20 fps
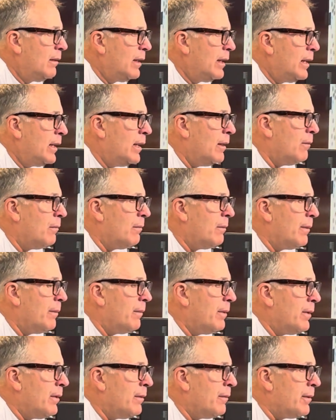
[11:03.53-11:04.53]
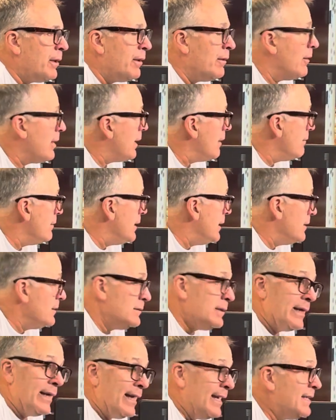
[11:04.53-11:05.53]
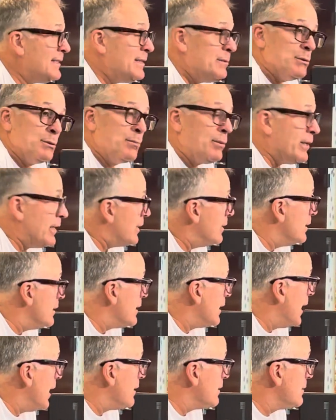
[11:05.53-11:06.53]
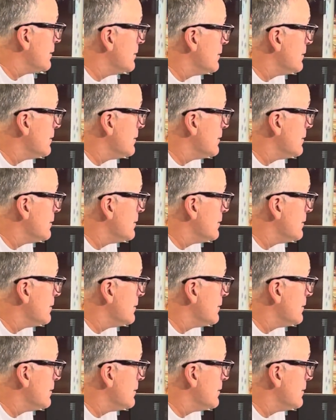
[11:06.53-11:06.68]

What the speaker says: You know, you look at, like, Izzy was pretty good, guys.